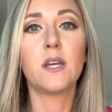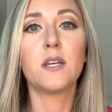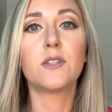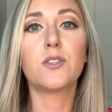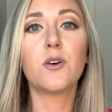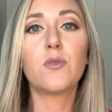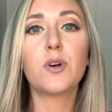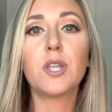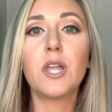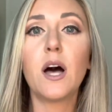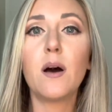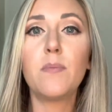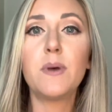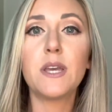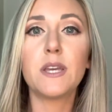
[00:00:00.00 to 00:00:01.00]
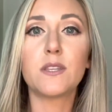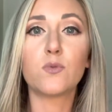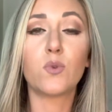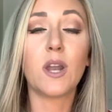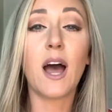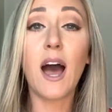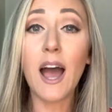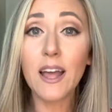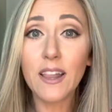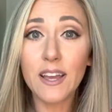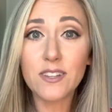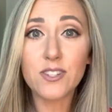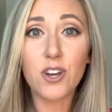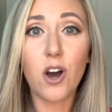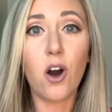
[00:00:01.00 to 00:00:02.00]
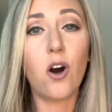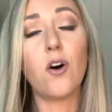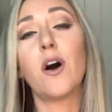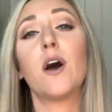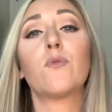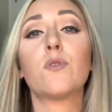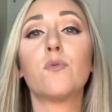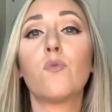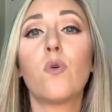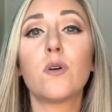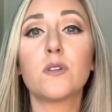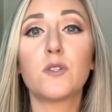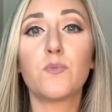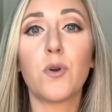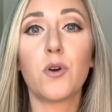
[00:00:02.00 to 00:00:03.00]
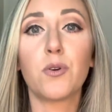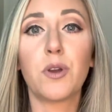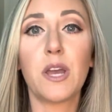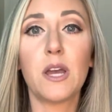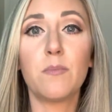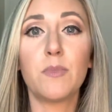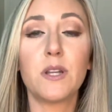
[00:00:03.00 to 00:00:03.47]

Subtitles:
So Club is what I like to call a rewards program.